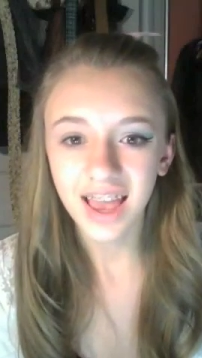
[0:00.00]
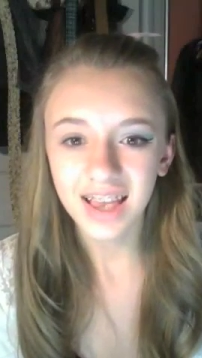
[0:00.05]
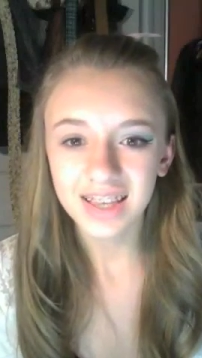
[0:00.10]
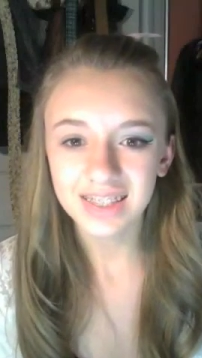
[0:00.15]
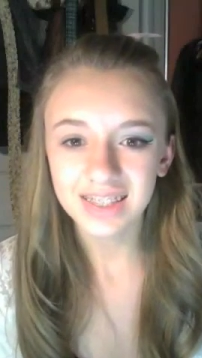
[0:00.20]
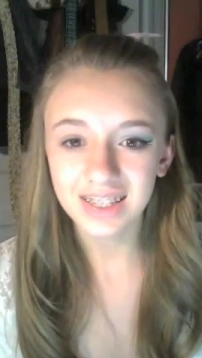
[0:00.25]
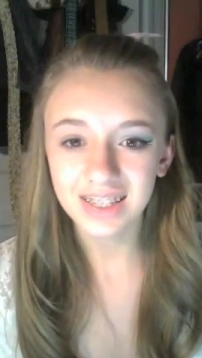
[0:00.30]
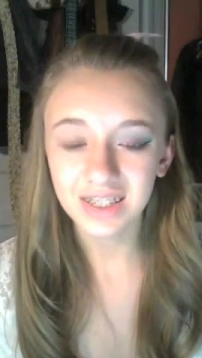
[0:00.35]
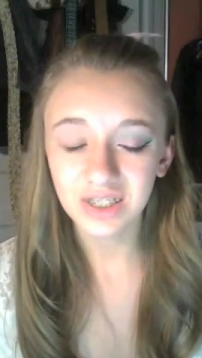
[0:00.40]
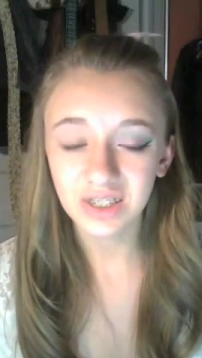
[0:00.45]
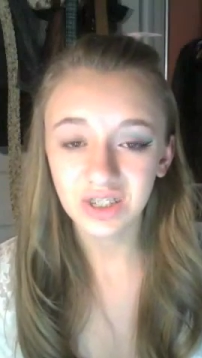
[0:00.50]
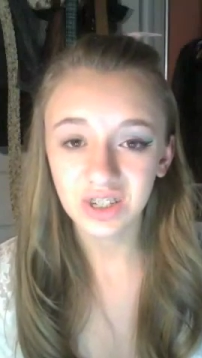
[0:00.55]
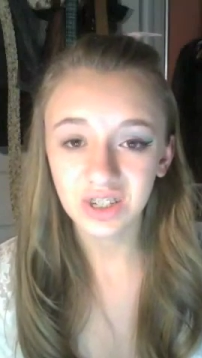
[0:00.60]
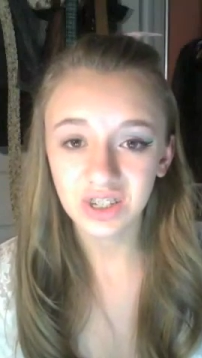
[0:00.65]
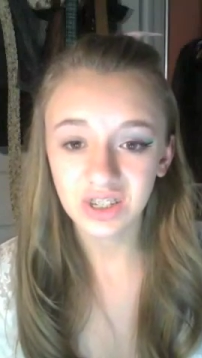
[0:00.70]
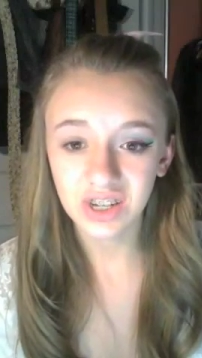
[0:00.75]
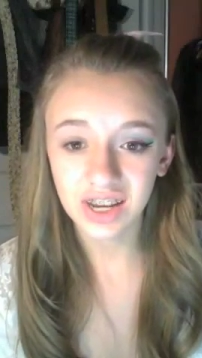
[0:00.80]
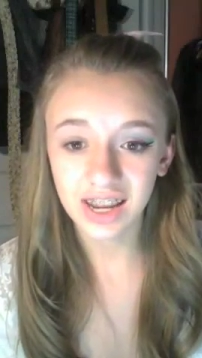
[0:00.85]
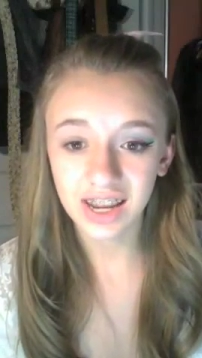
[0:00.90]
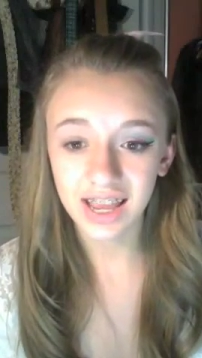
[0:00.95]
since
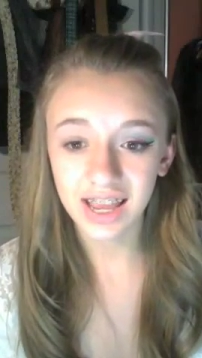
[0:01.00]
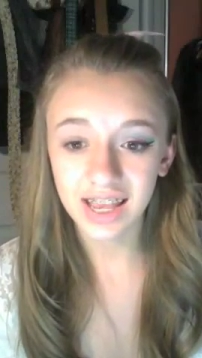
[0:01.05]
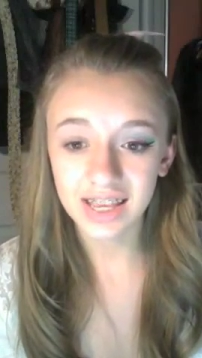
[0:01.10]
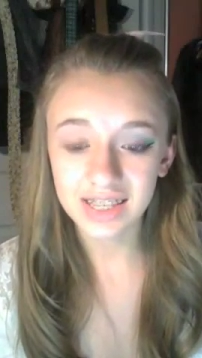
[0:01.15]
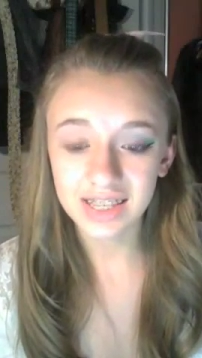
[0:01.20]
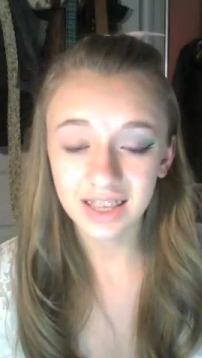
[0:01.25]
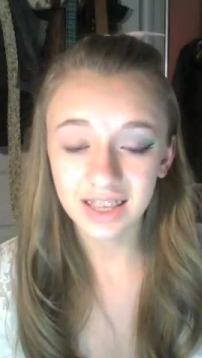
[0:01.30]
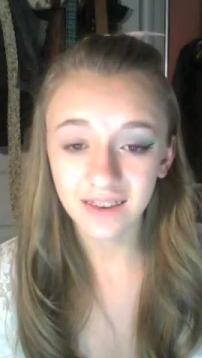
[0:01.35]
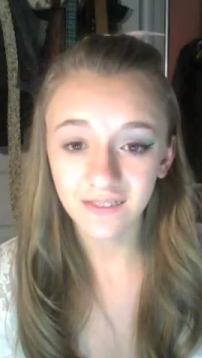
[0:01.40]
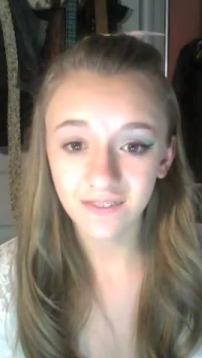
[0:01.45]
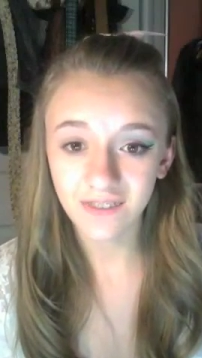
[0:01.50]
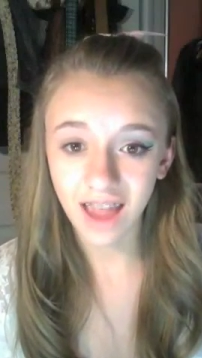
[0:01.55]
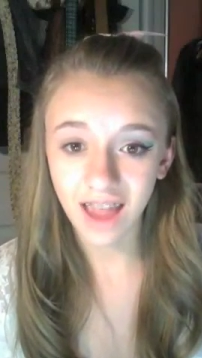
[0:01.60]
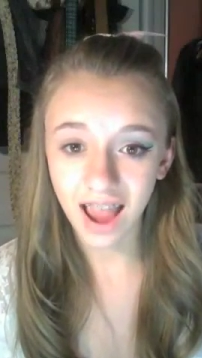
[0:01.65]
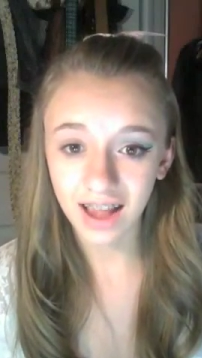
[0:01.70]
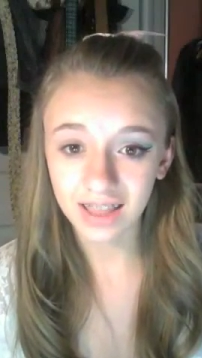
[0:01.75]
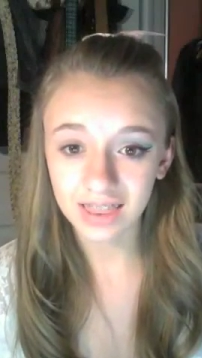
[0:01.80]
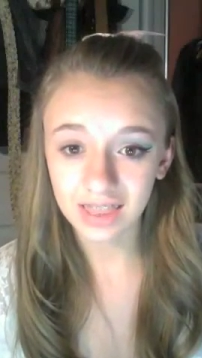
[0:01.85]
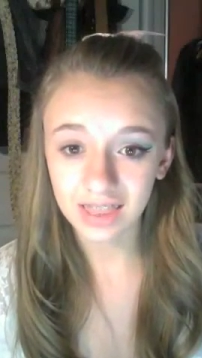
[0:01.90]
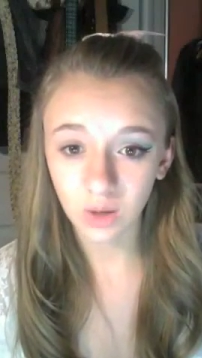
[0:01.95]
she is in
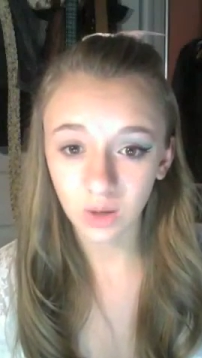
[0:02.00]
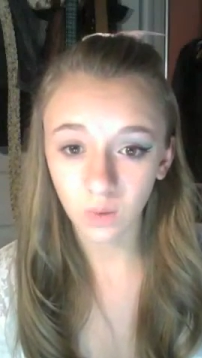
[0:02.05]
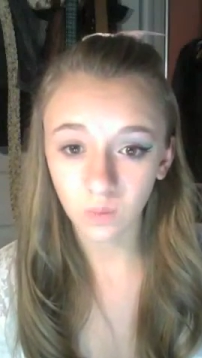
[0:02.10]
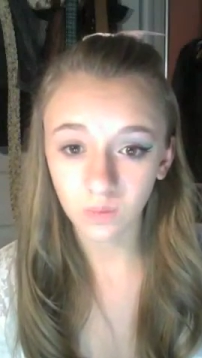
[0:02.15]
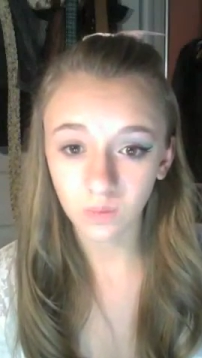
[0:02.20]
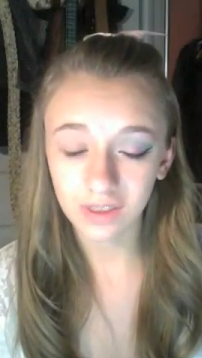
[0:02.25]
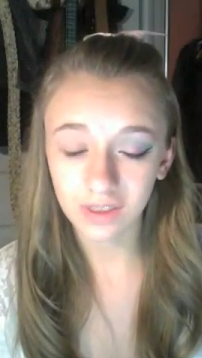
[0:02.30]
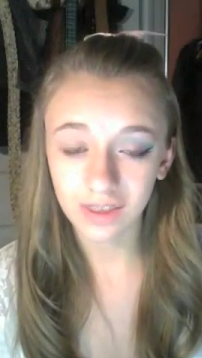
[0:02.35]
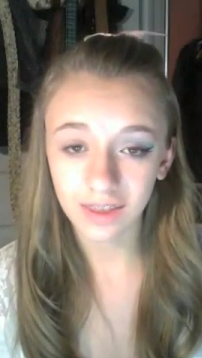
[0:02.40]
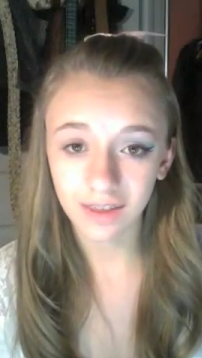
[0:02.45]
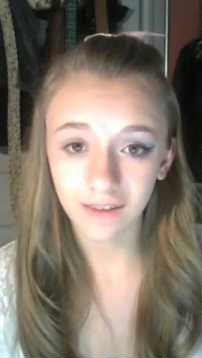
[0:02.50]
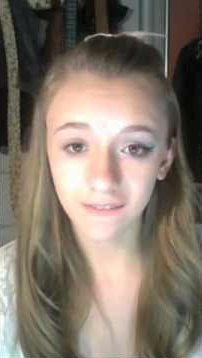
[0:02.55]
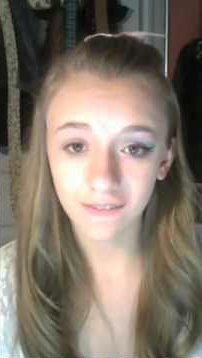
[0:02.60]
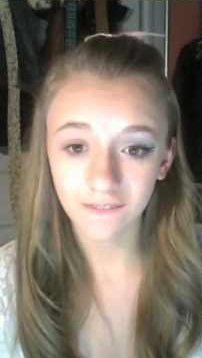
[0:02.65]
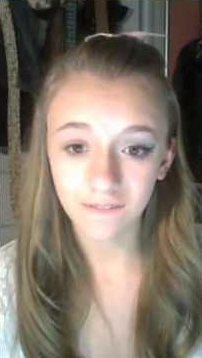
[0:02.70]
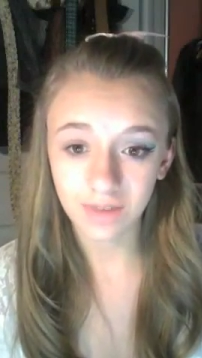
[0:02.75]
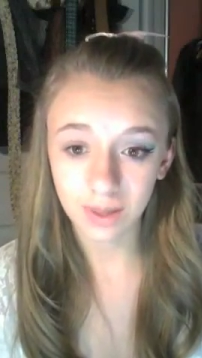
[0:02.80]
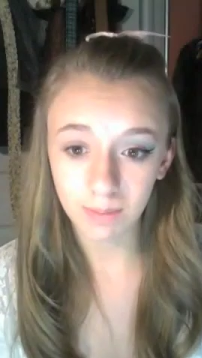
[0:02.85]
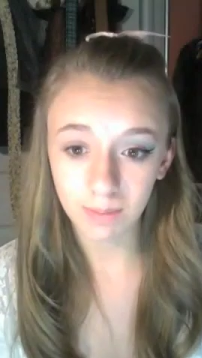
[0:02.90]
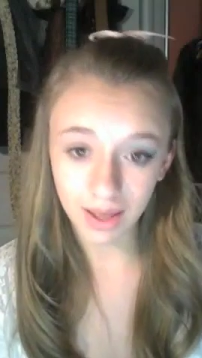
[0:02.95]
fact the only
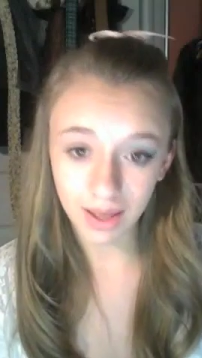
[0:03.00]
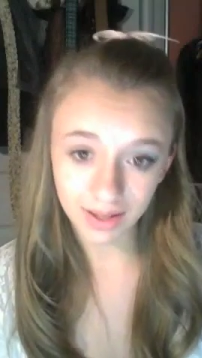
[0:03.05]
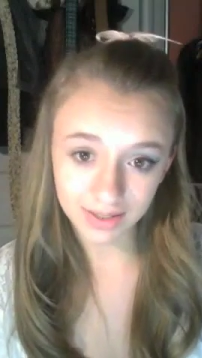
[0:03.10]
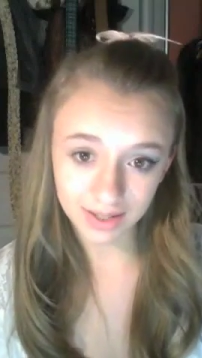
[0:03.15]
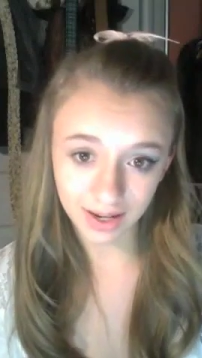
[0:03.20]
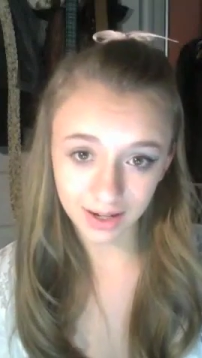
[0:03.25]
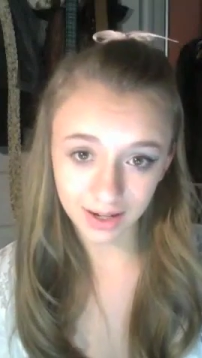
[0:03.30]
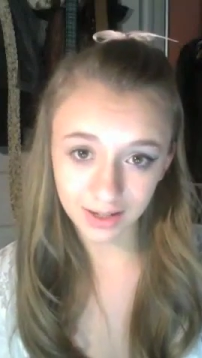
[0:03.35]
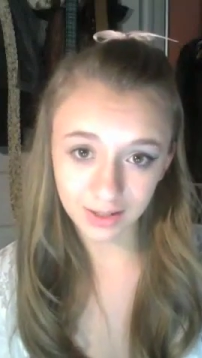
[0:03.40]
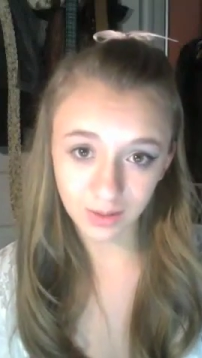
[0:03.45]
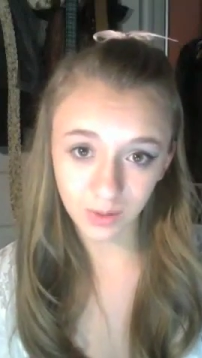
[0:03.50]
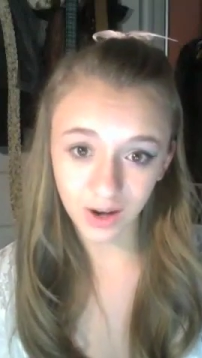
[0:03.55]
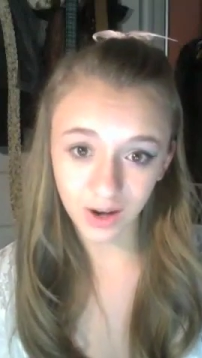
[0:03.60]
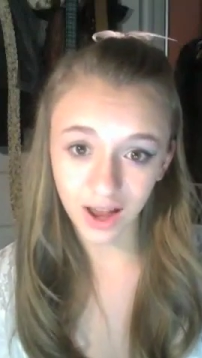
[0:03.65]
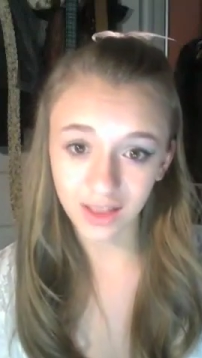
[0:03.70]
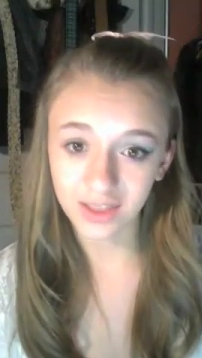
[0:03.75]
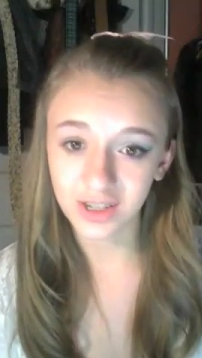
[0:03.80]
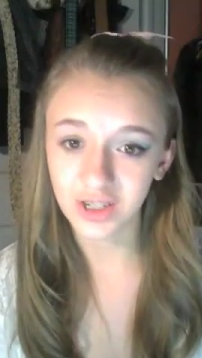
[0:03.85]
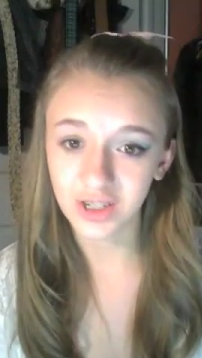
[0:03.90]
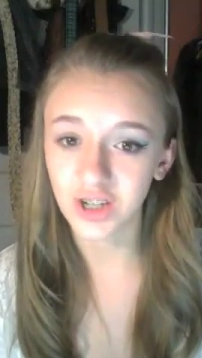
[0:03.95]
female dinosaur on
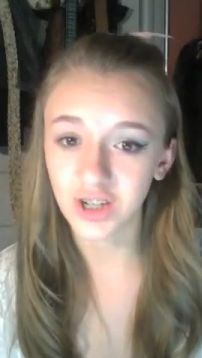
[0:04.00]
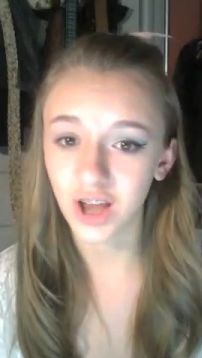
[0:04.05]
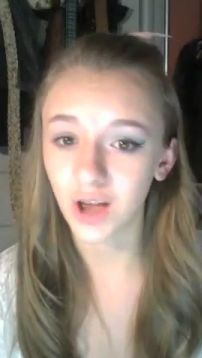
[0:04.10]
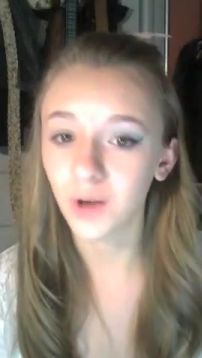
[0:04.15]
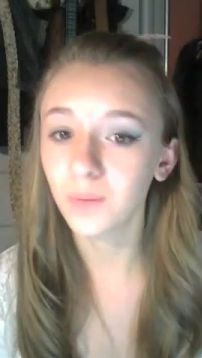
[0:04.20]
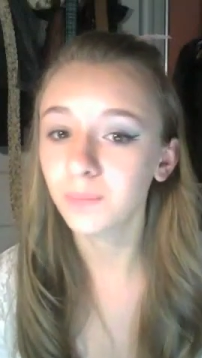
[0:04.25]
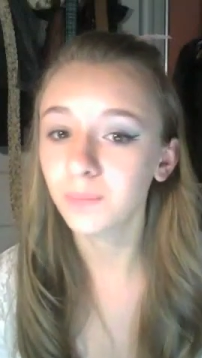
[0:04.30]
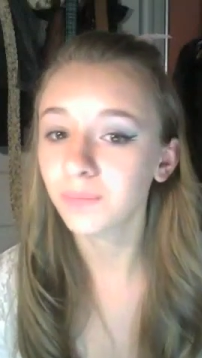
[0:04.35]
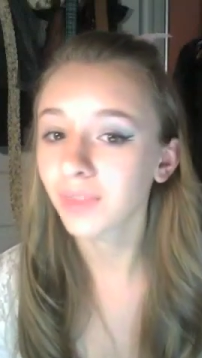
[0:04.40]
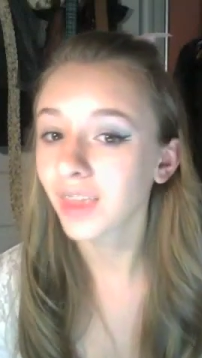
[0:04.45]
the show.